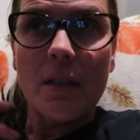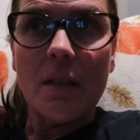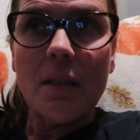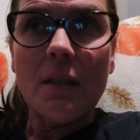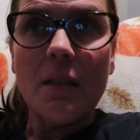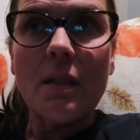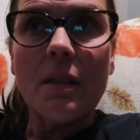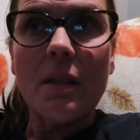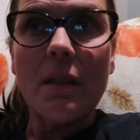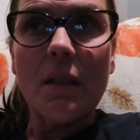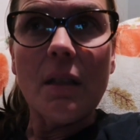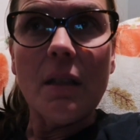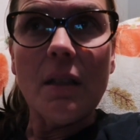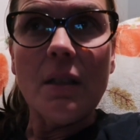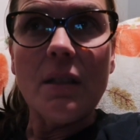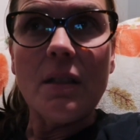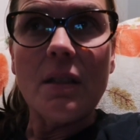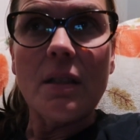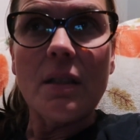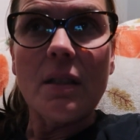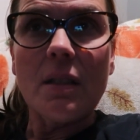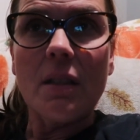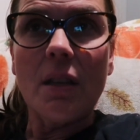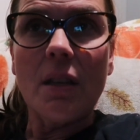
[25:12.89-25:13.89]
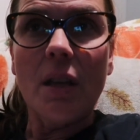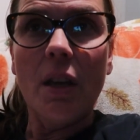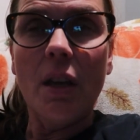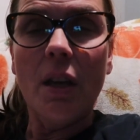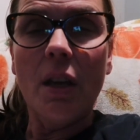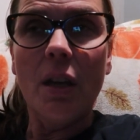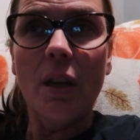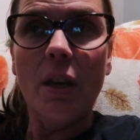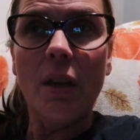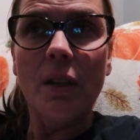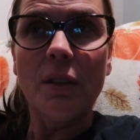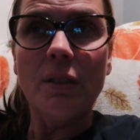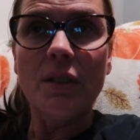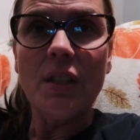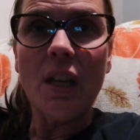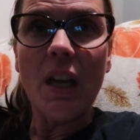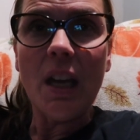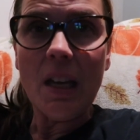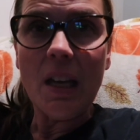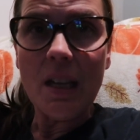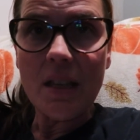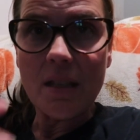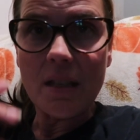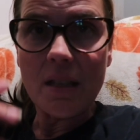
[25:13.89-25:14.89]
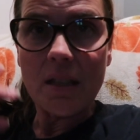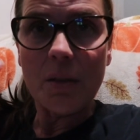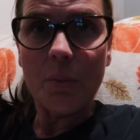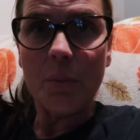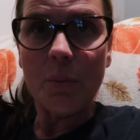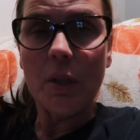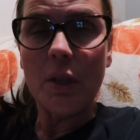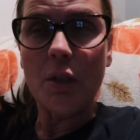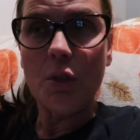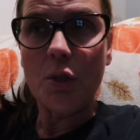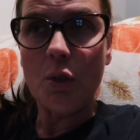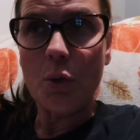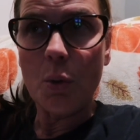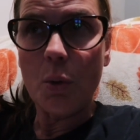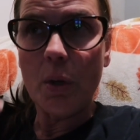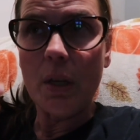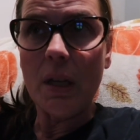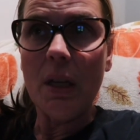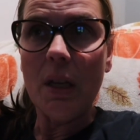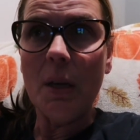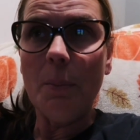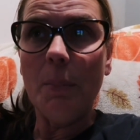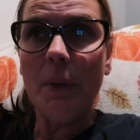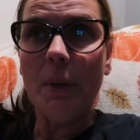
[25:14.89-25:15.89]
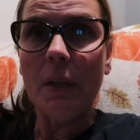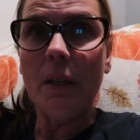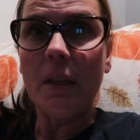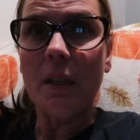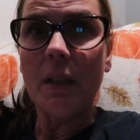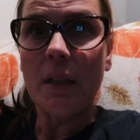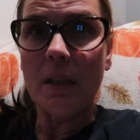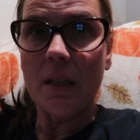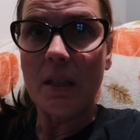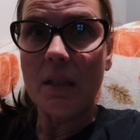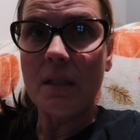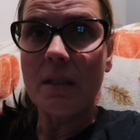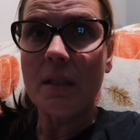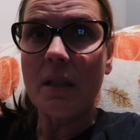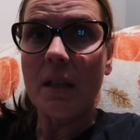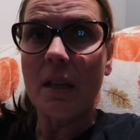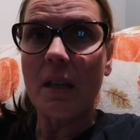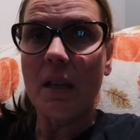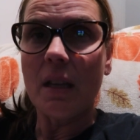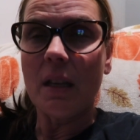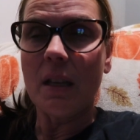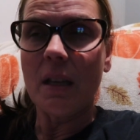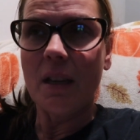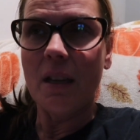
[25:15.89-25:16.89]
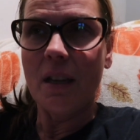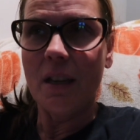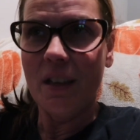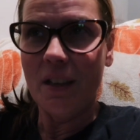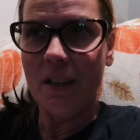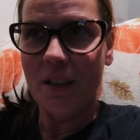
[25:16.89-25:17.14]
It's, it's, to us, we enjoy it, but it is a